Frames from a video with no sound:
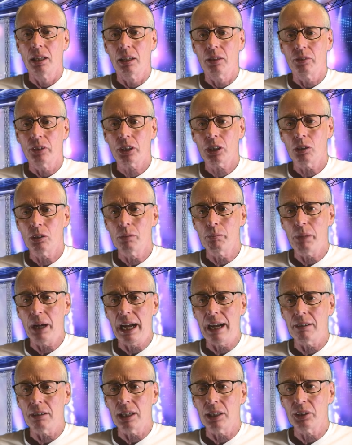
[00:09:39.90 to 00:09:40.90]
the current
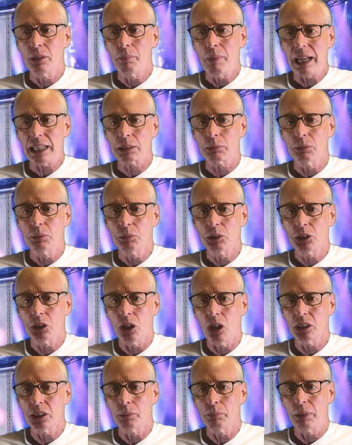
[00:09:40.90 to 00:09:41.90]
power and the maximum
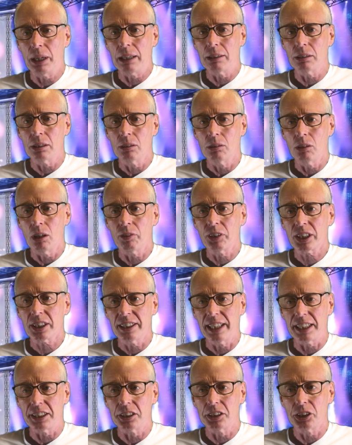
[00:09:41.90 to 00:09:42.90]
charging power of the
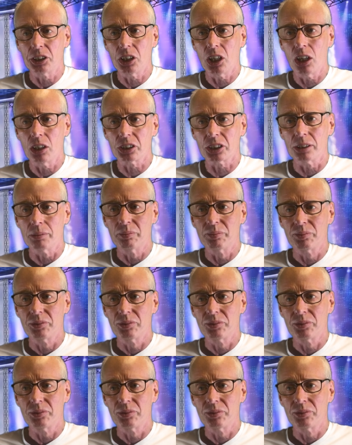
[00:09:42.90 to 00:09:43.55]
connected charger.